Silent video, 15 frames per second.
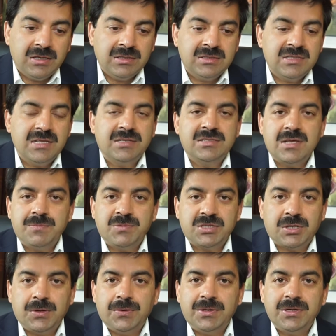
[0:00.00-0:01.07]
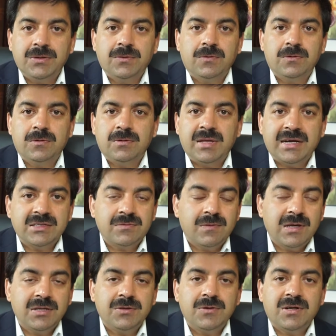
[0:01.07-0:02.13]
there some security hole, that's why
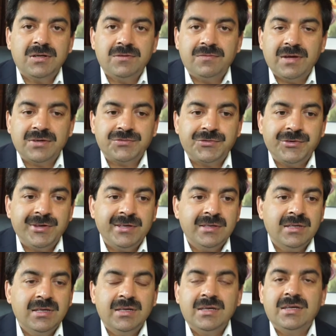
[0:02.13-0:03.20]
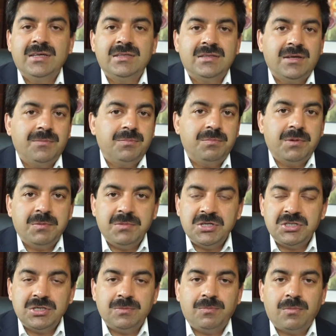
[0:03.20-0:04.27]
you are refactoring? Is there
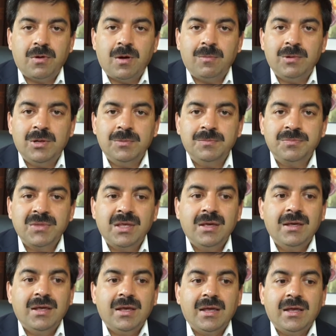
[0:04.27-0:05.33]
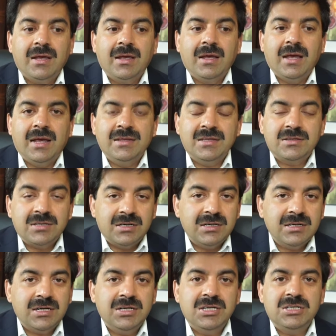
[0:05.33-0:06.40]
permission problem? And the third
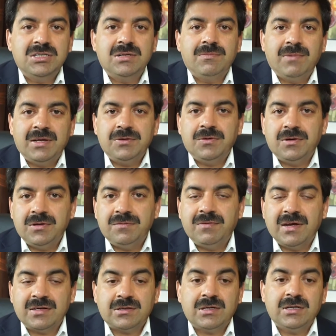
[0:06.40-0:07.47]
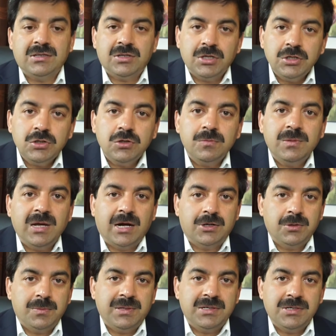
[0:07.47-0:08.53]
condition, when you are refactoring, there should be
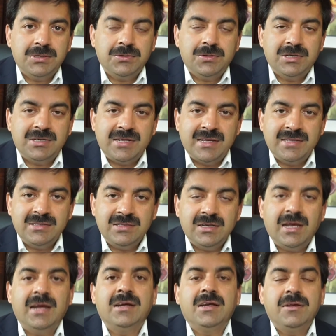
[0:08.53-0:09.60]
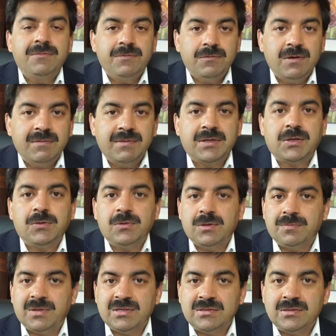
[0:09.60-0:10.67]
automated unit test, and if you have a QA
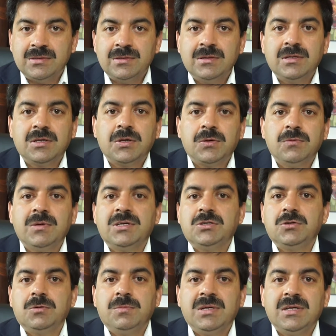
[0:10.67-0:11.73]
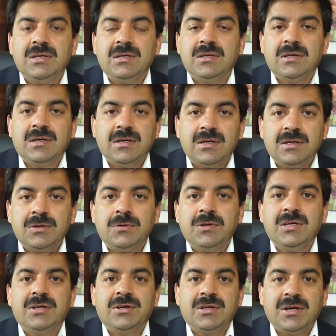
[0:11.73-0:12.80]
person, QA should be
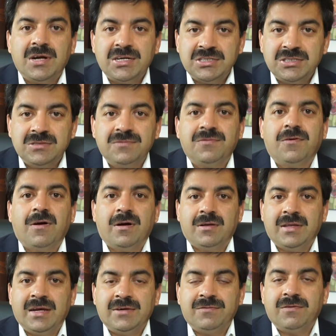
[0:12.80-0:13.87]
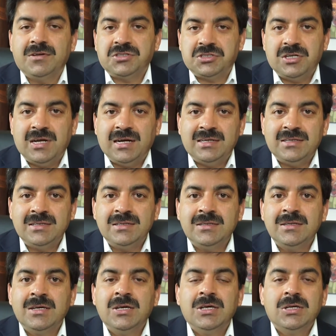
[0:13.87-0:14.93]
doing regression for that
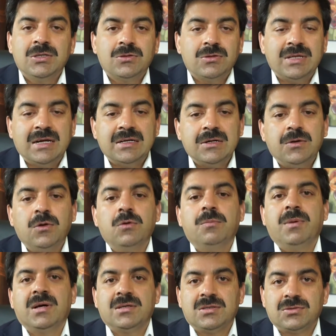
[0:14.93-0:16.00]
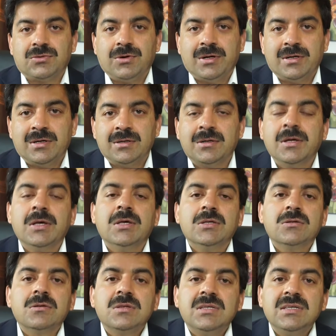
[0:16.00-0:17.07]
functionality so that no bug is created.
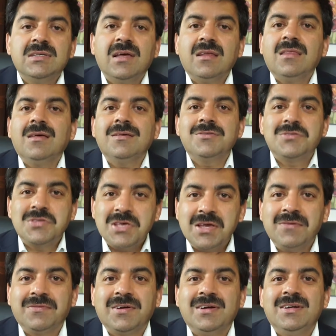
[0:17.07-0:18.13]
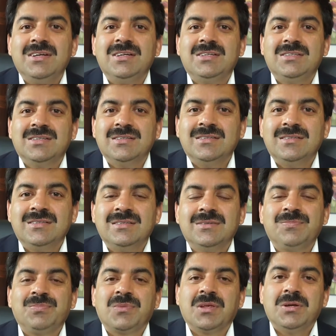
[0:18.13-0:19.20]
So these are the safe conditions
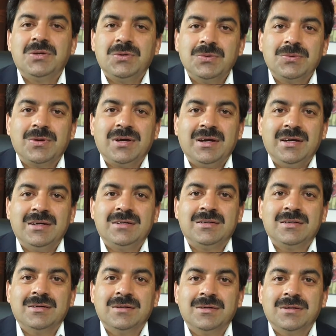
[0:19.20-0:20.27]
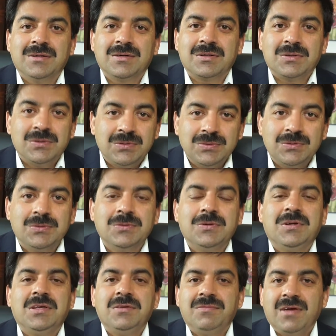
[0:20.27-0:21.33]
to create to do
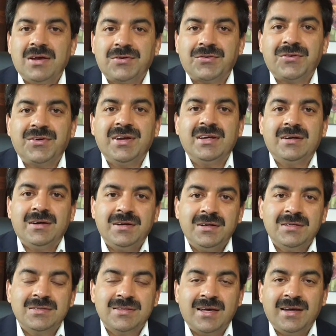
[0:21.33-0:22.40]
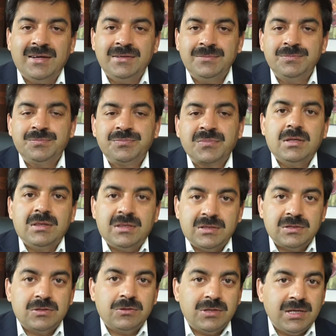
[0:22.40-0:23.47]
refactoring, redesign.
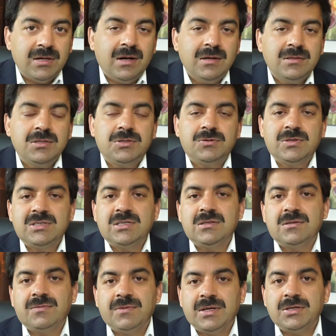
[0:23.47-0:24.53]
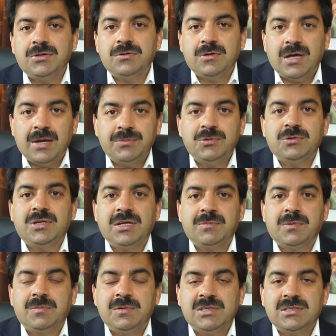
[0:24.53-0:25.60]
So there are situations where you have to take
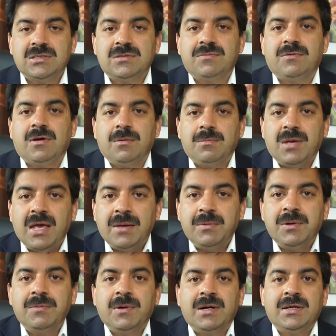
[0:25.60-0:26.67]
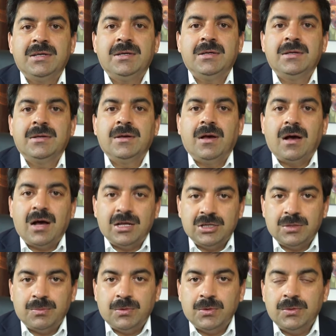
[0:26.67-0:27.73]
permissions from everybody on the
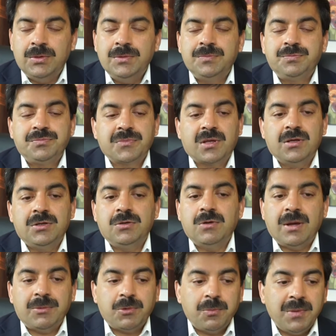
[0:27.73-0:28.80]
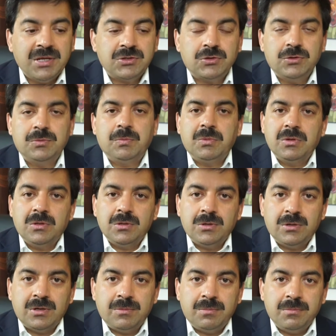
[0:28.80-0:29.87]
board. You have to make sure
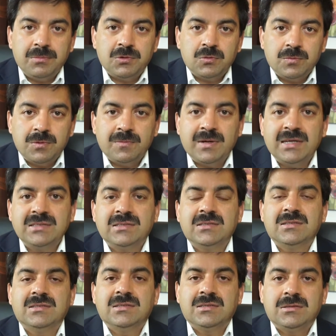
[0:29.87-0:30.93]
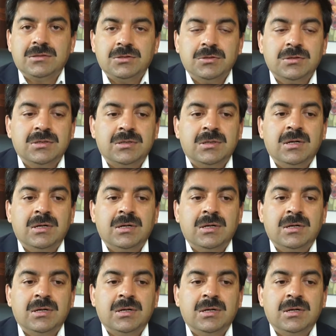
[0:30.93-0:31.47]
your supervisors, your